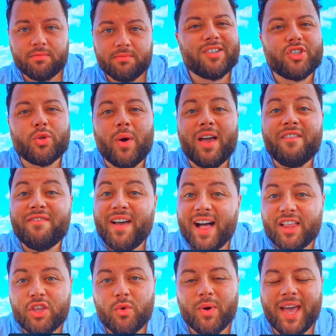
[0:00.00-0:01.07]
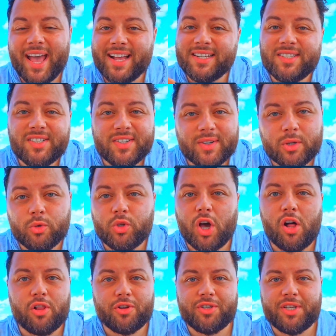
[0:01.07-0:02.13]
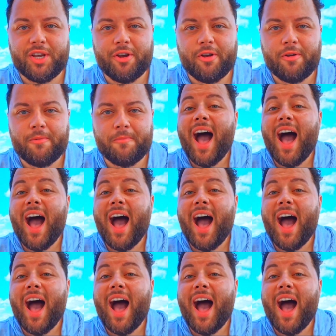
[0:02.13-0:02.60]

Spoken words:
so I value it at $0 here.